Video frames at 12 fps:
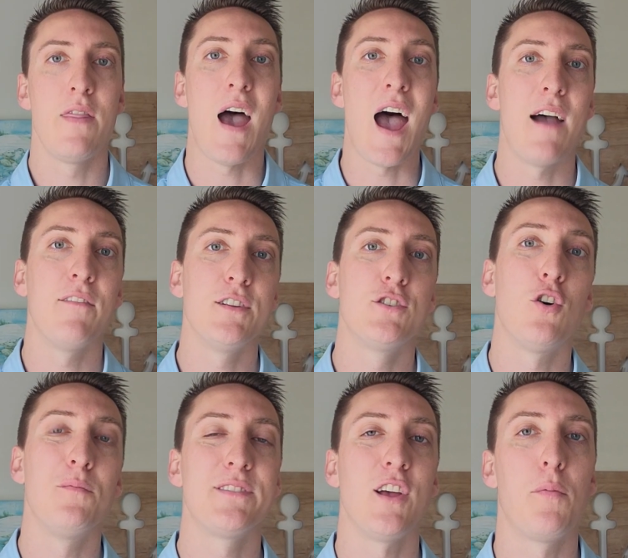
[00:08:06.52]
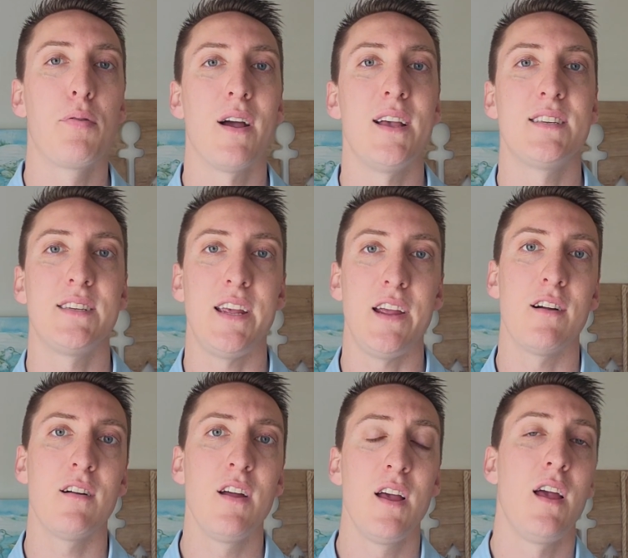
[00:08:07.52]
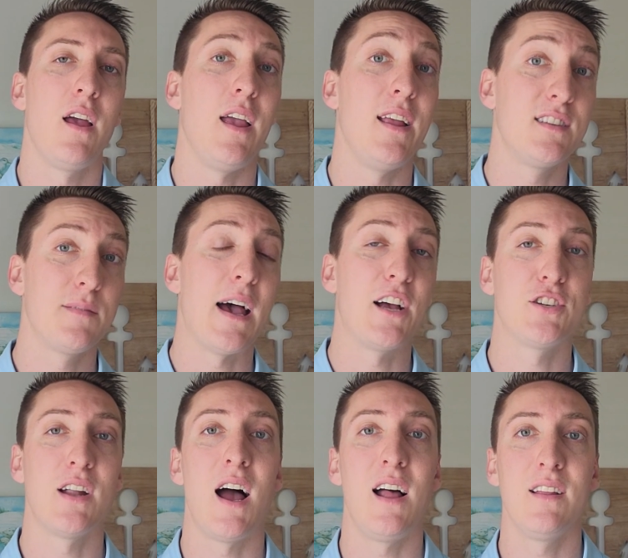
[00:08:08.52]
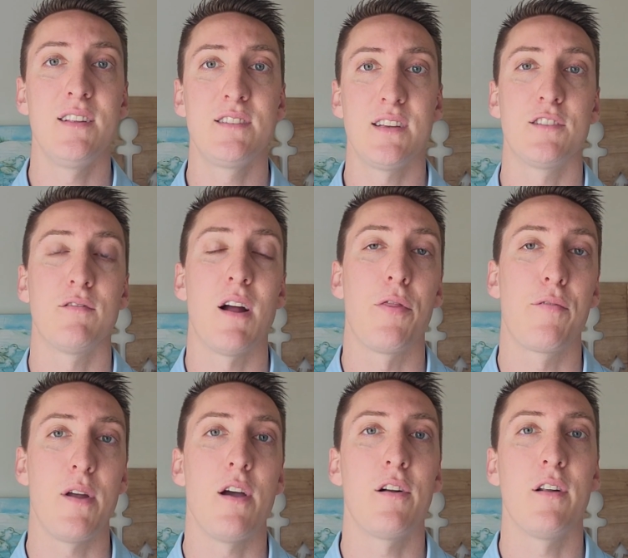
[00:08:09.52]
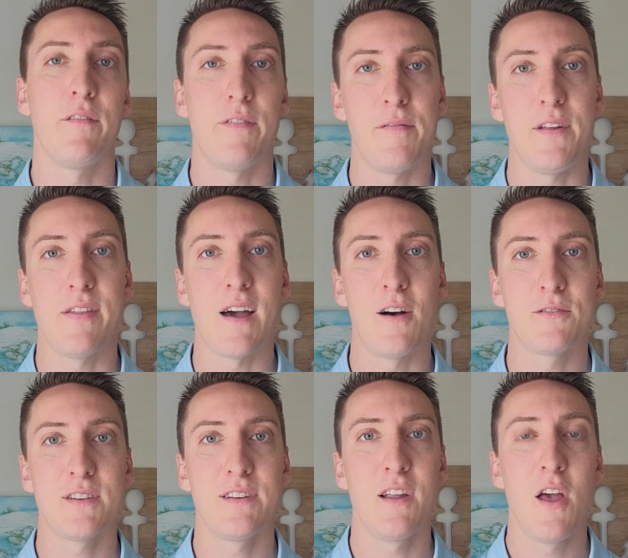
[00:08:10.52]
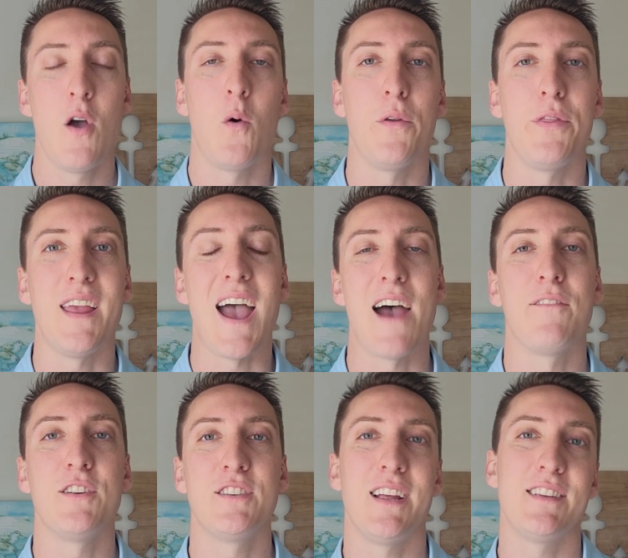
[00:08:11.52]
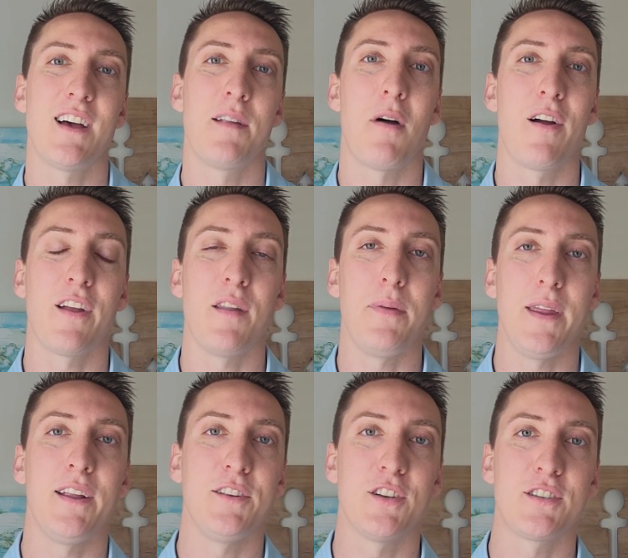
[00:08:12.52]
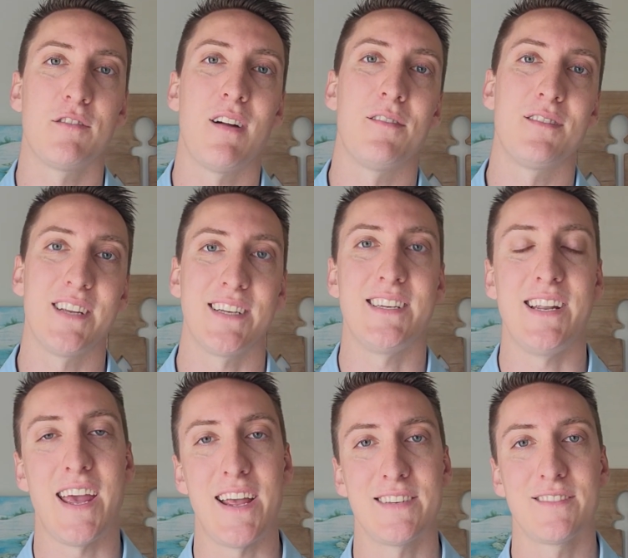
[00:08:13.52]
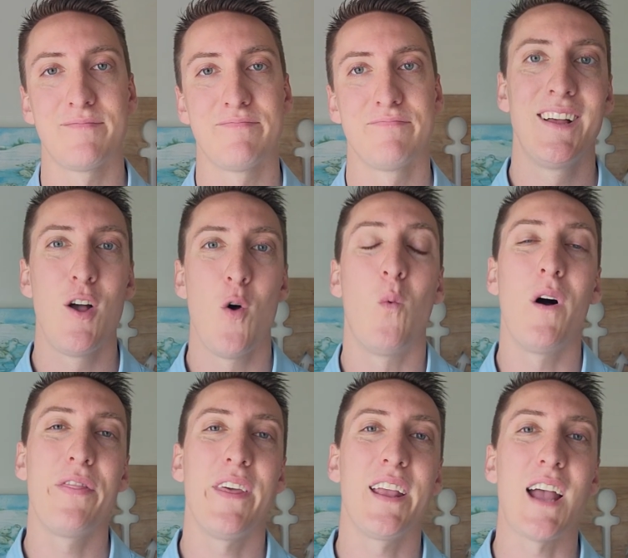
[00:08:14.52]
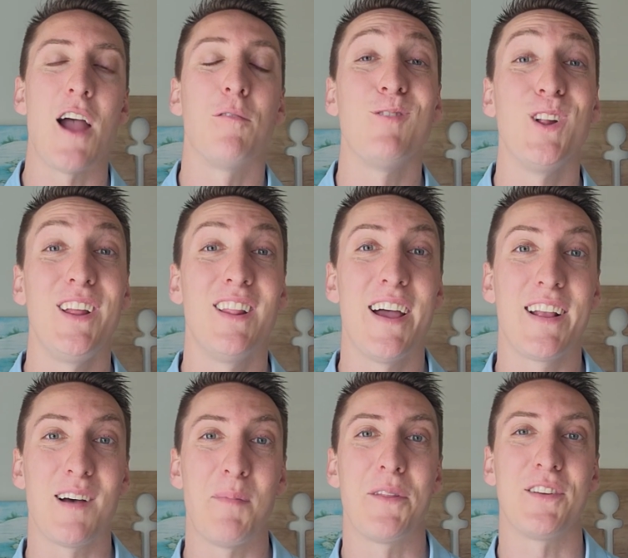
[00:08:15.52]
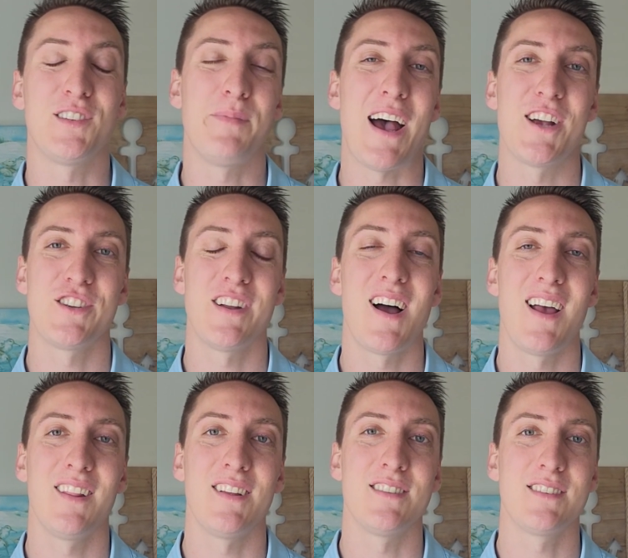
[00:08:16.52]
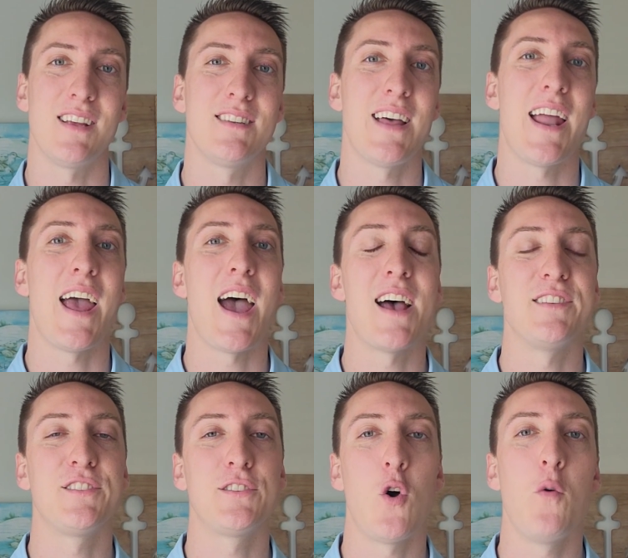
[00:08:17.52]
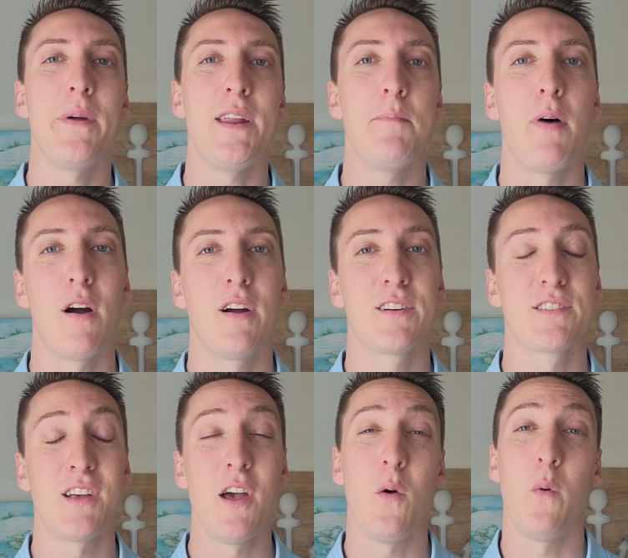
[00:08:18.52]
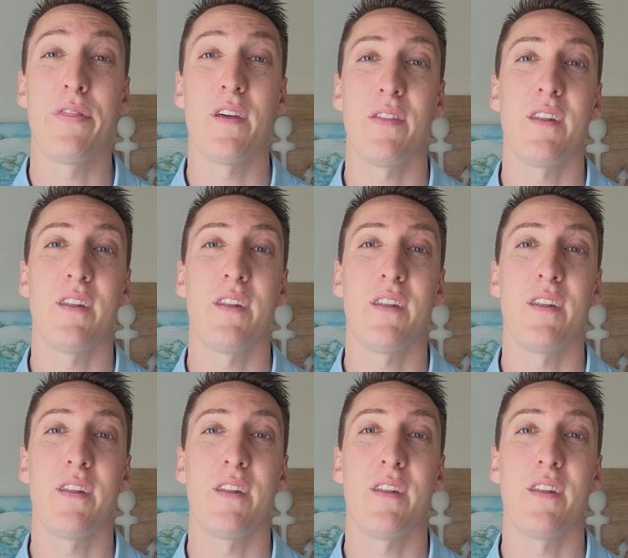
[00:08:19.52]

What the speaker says: The average home sale price here in Sebastian Highlands is around $350,000, with the average days on market being just around 60 days. One thing I really like about the Sebastian Highlands is that it has so many parks within the